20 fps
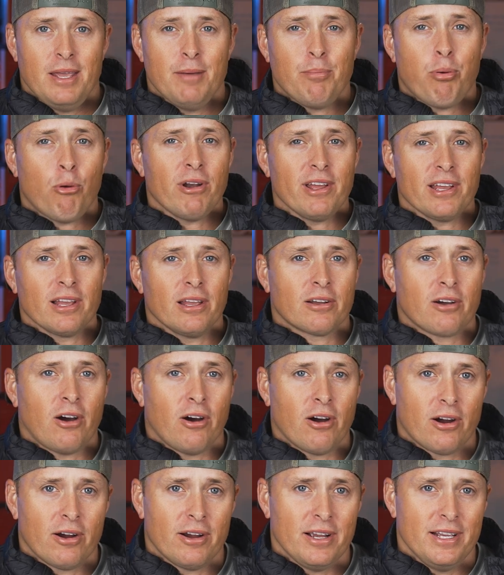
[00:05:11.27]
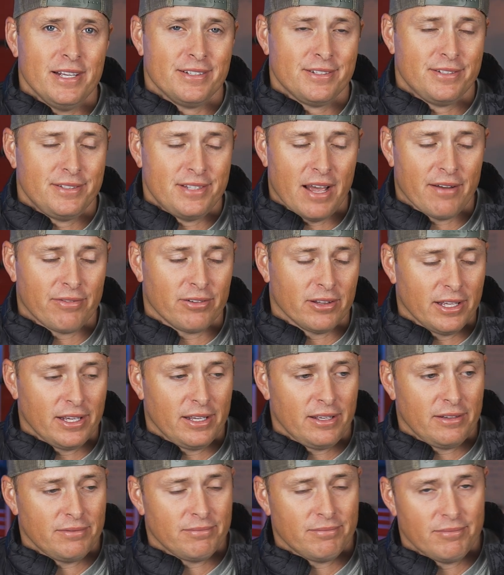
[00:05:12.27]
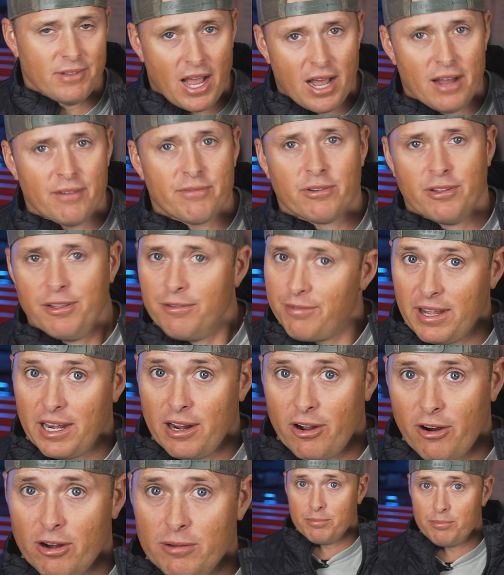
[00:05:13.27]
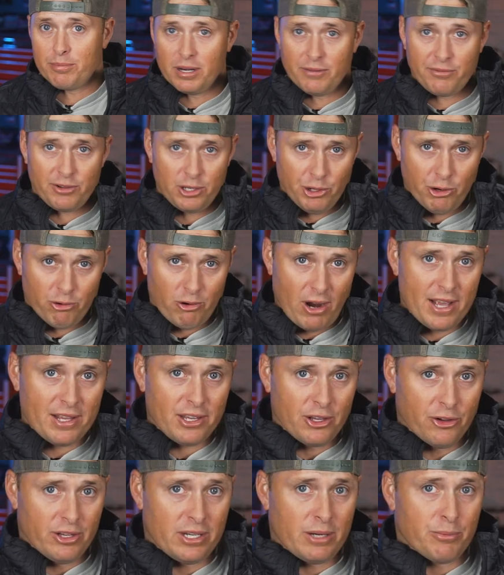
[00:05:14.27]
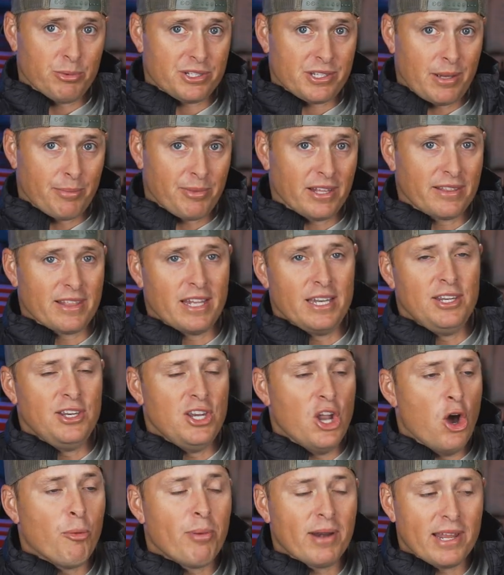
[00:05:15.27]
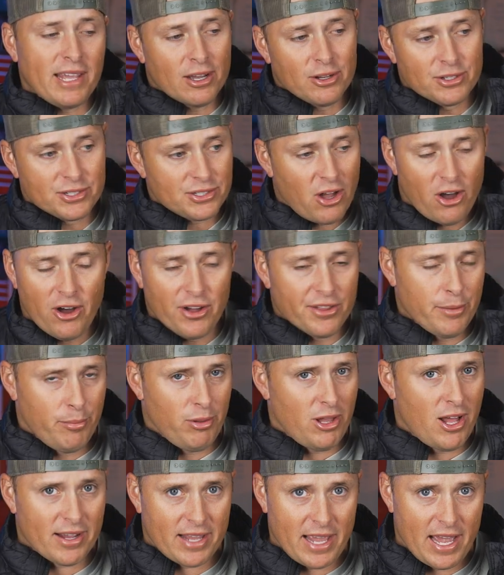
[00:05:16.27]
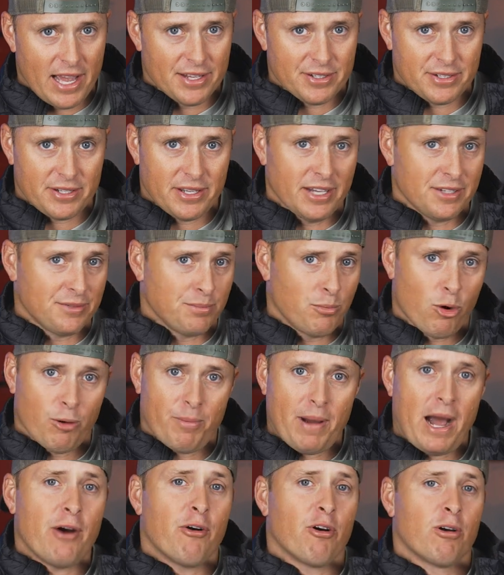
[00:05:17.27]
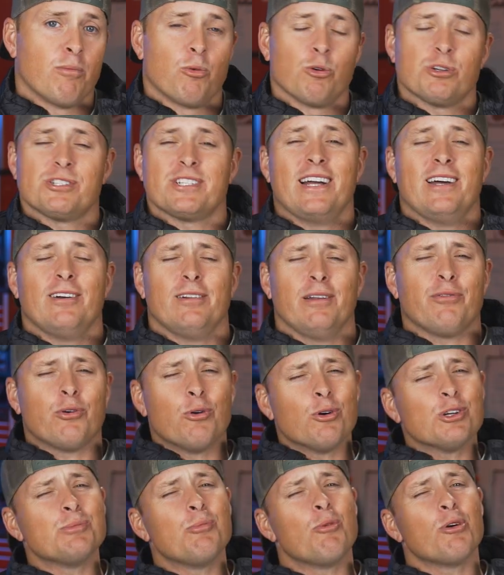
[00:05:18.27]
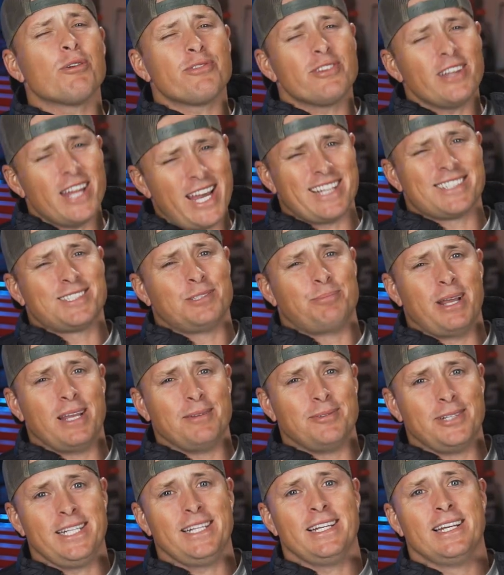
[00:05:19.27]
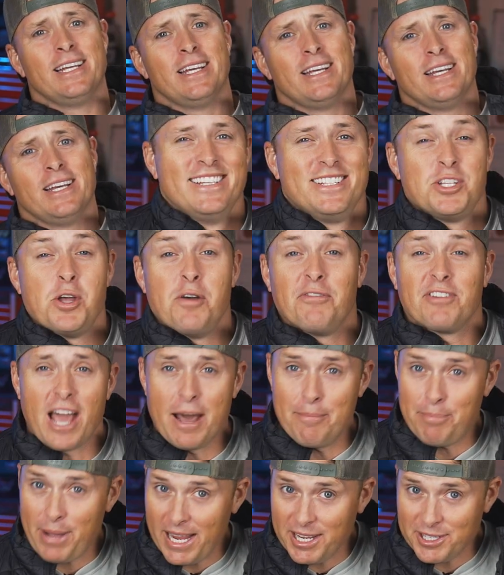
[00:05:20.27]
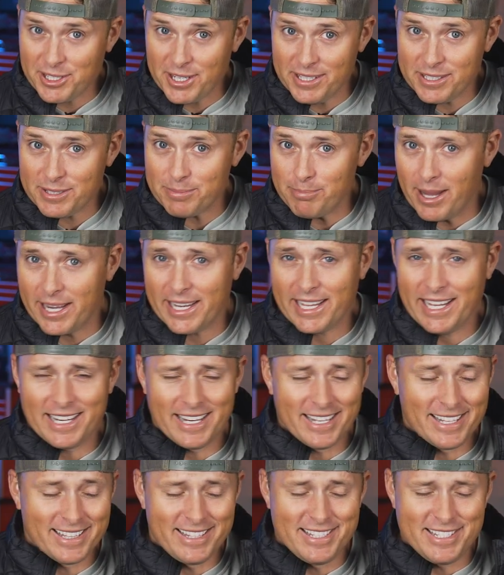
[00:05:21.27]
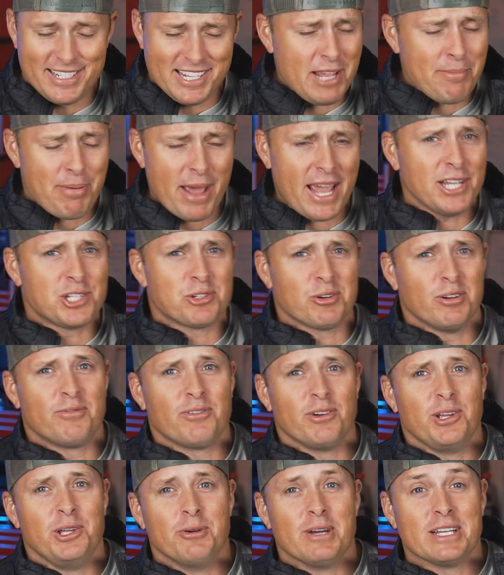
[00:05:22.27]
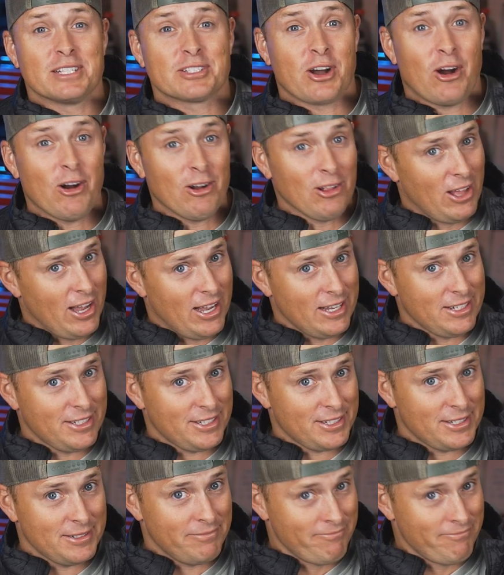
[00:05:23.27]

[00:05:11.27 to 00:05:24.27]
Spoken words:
Importing a car is definitely not for the faint of heart, but if you do it right, you'll end up with something that nobody else on the block has. It has more power, more style, and of course, more flex, baby. So if you got patience, money, and a deep hatred for US car laws,